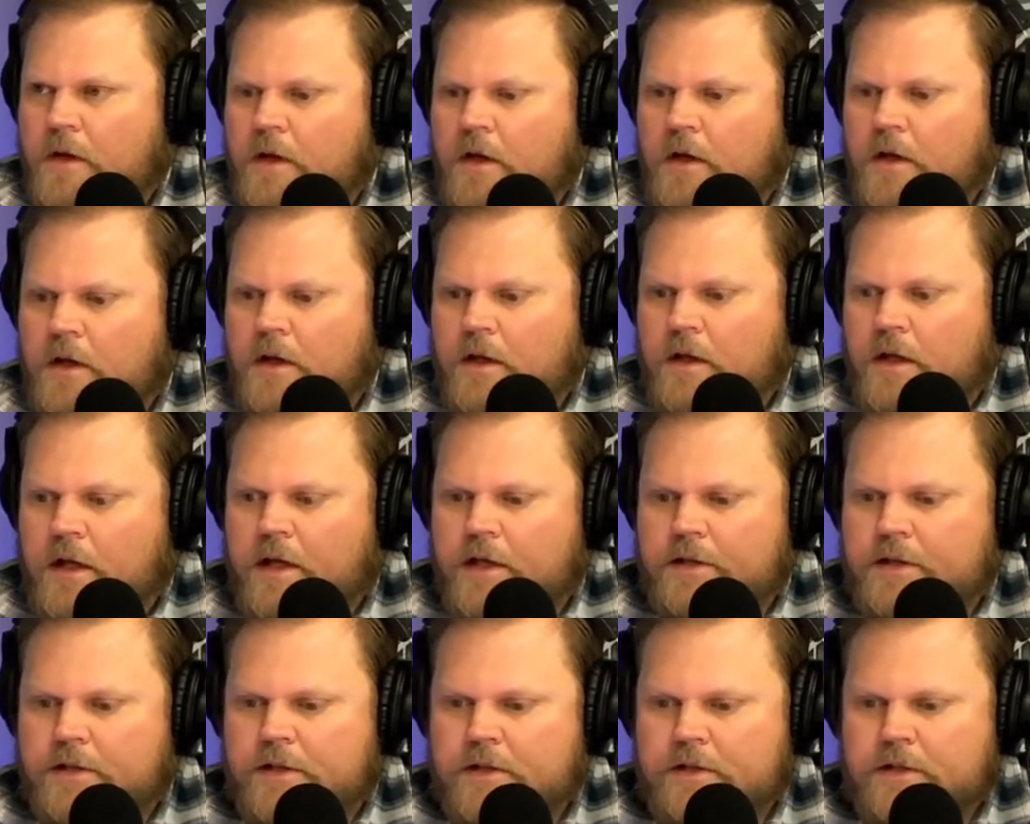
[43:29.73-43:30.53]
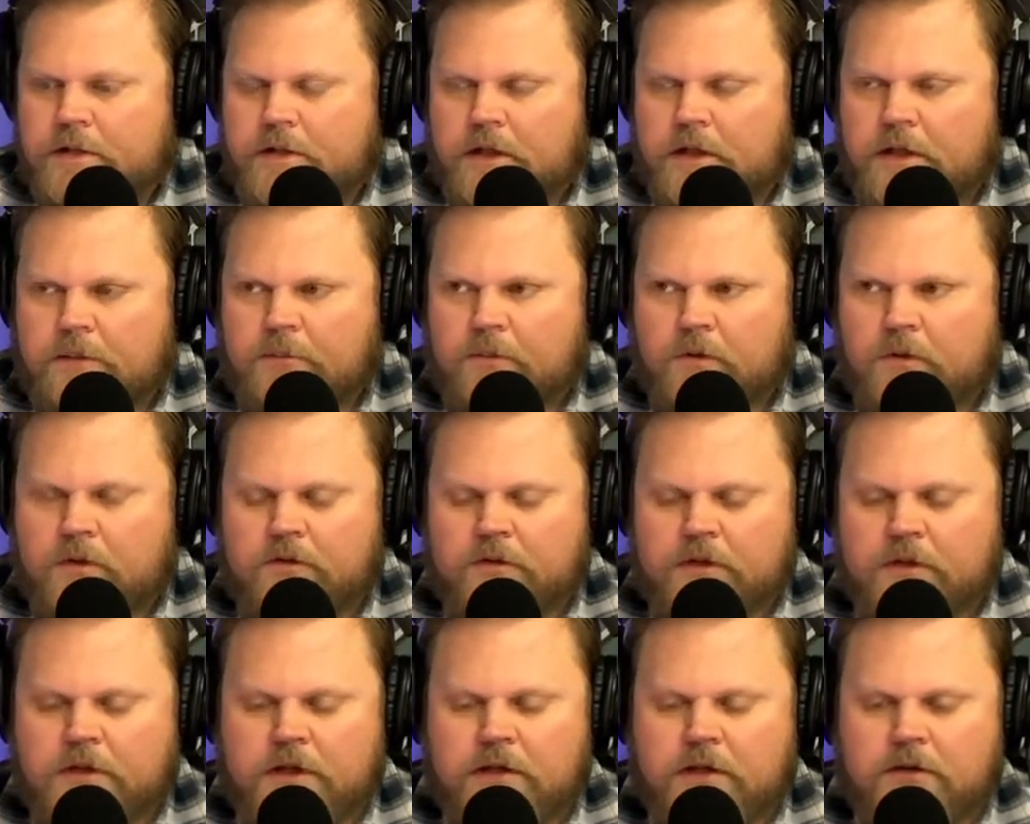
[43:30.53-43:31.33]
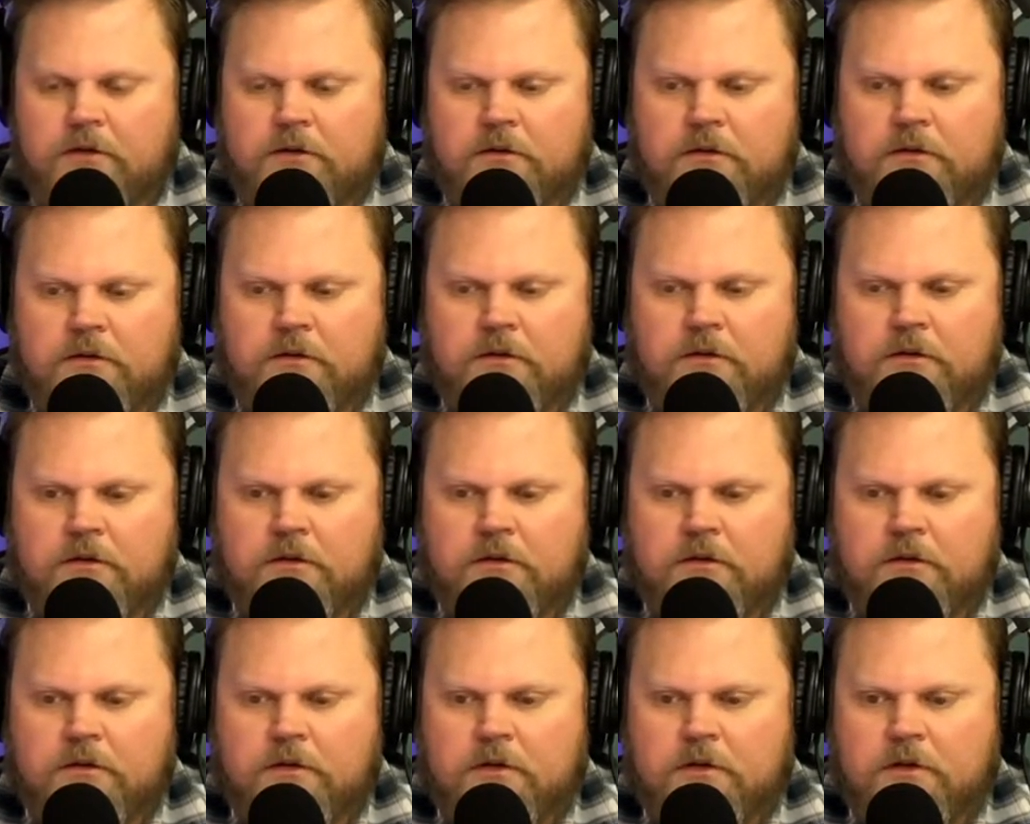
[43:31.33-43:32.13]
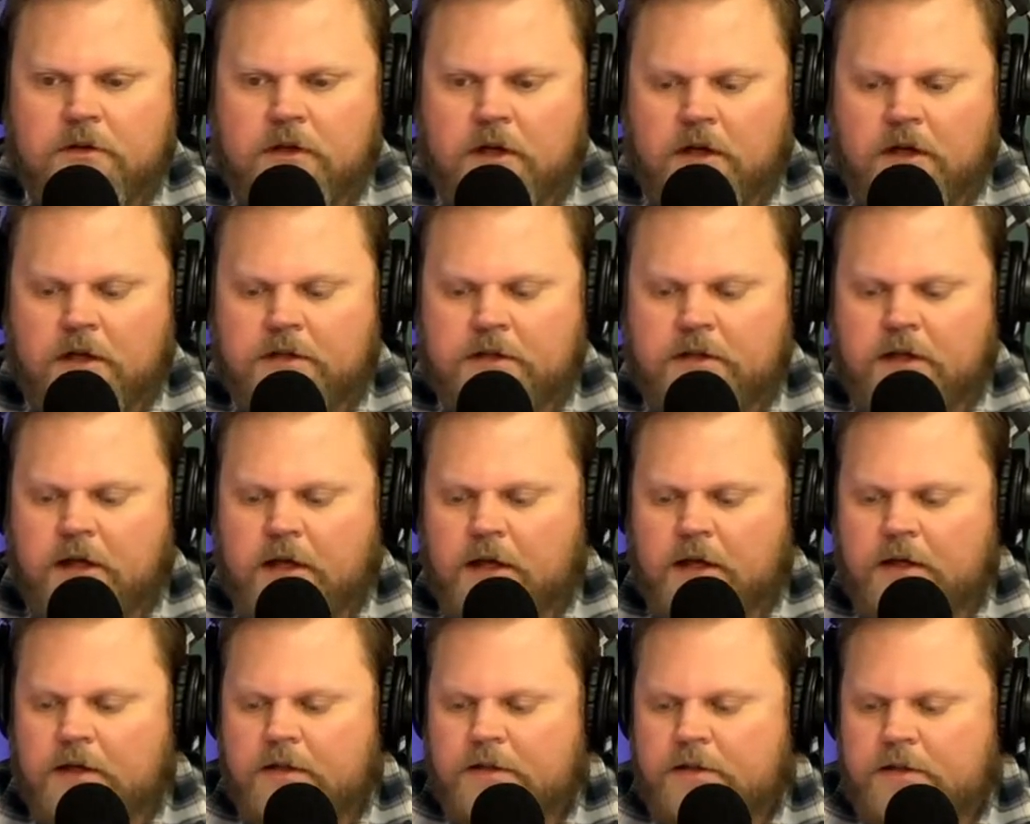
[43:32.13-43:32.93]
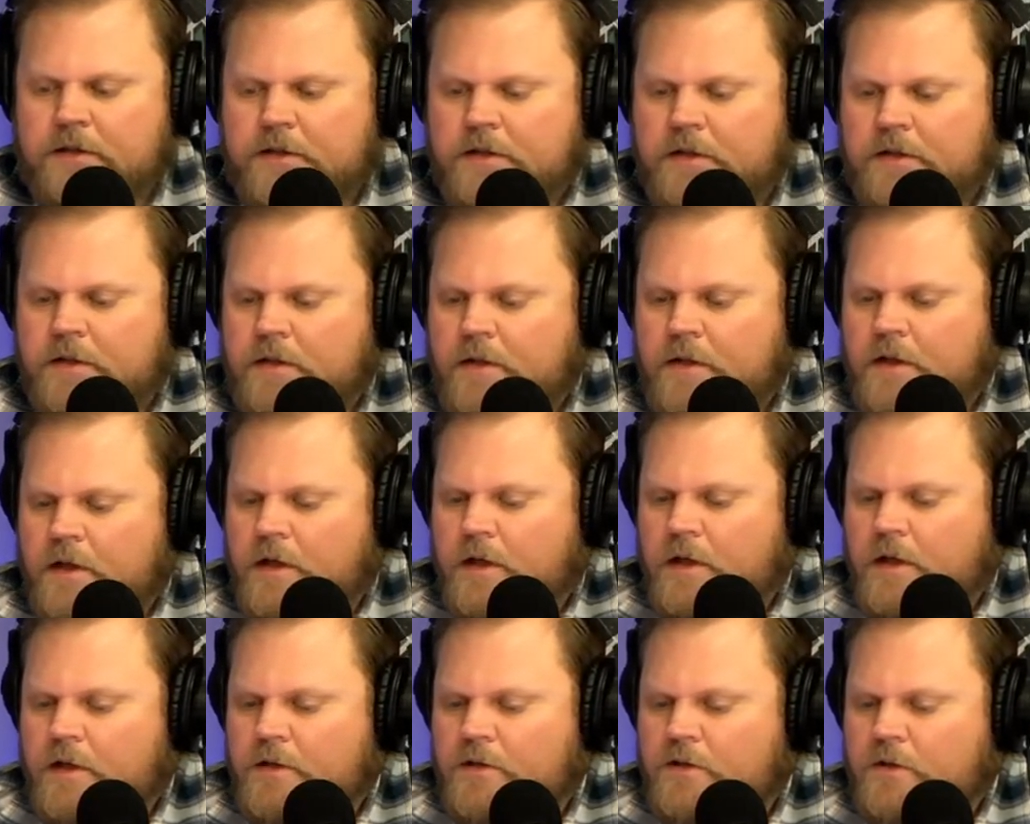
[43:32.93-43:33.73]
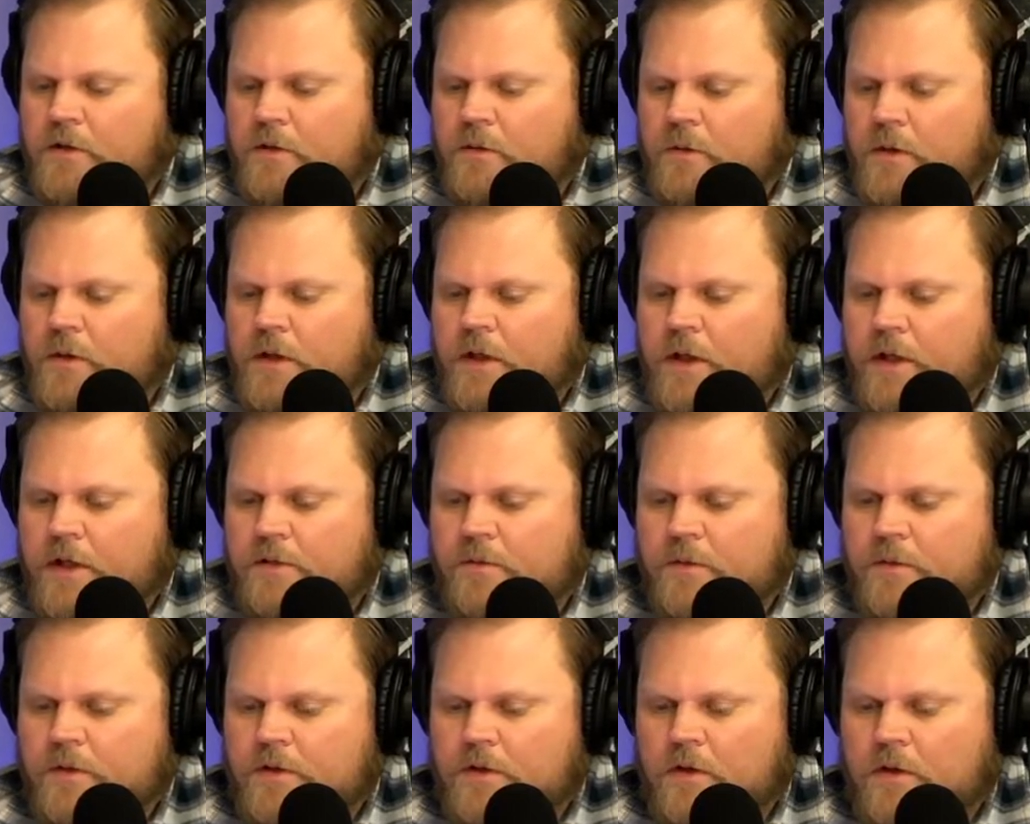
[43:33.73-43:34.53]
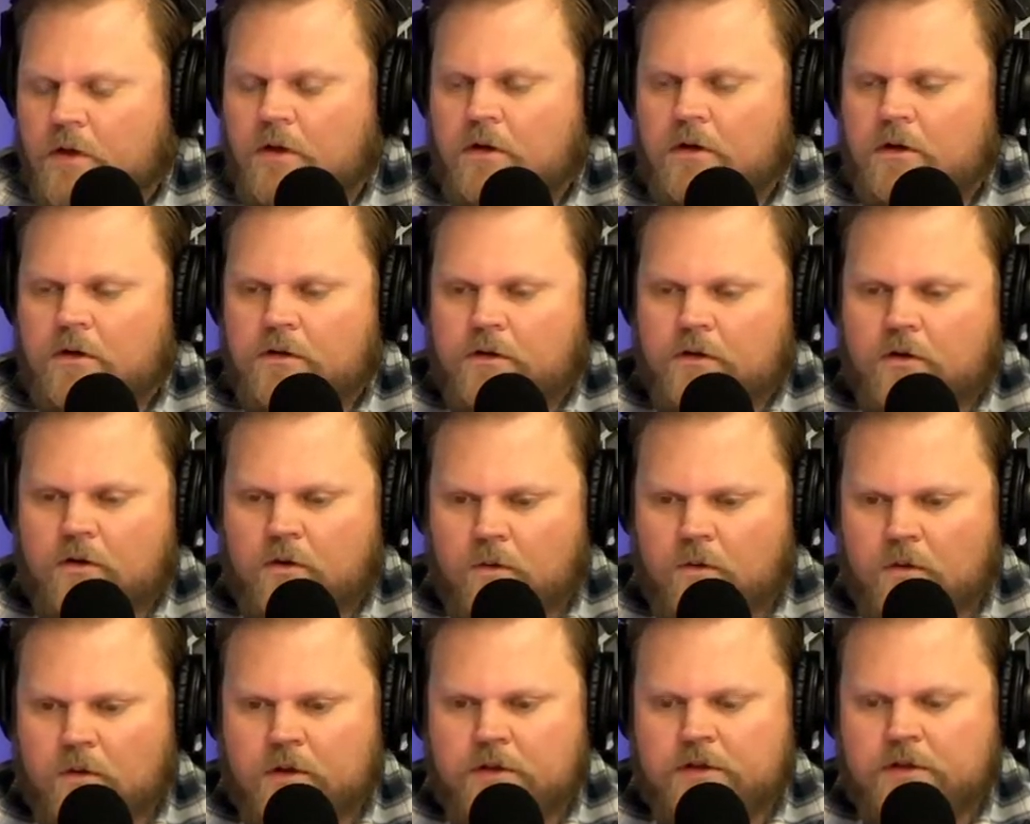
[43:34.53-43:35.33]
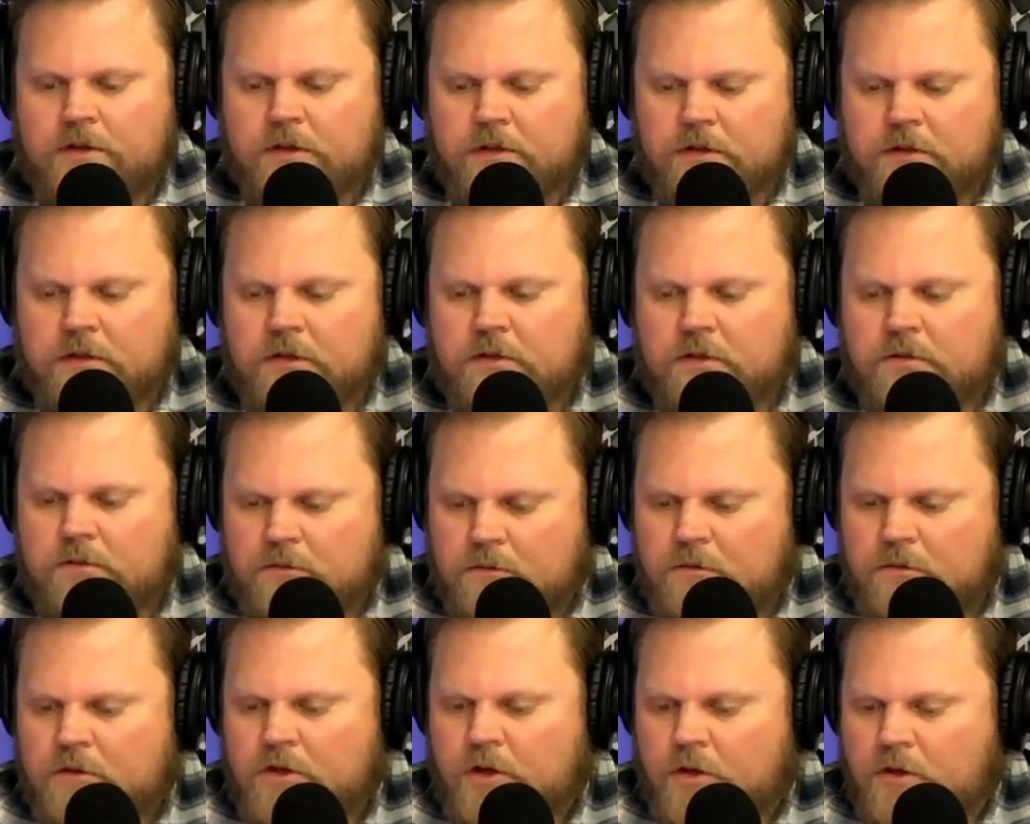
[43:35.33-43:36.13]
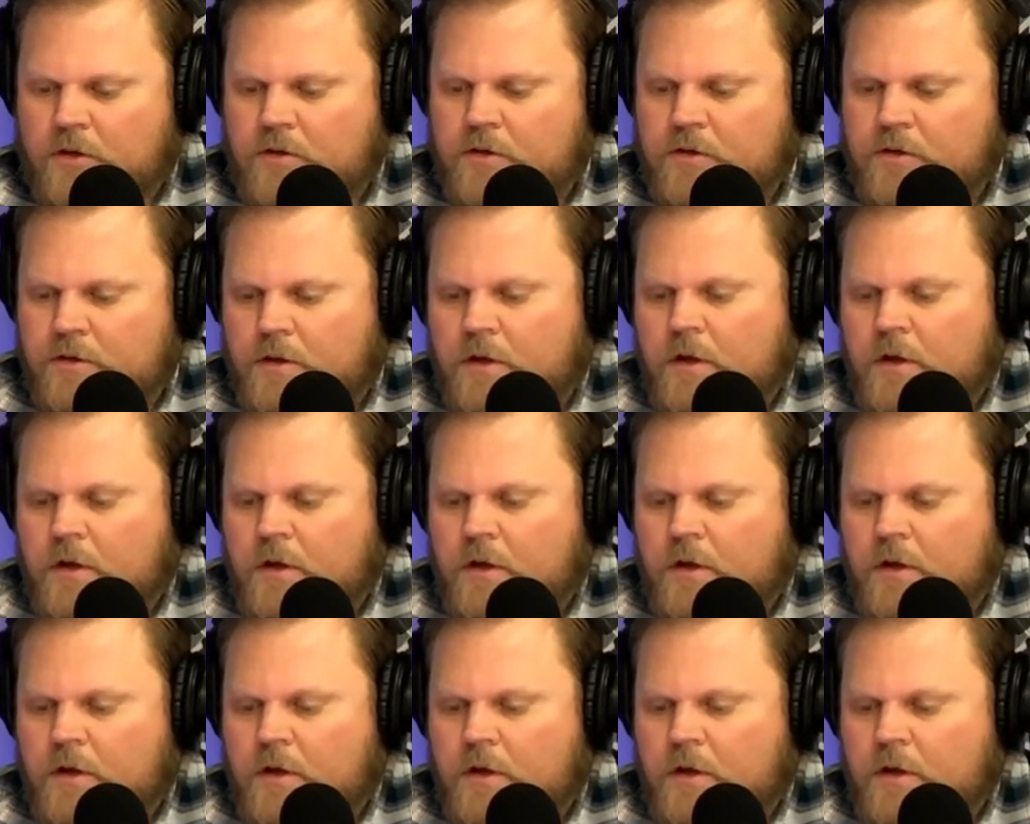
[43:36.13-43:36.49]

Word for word: and has this uh, more of a legal context uh, to it, as we saw the courts, the church.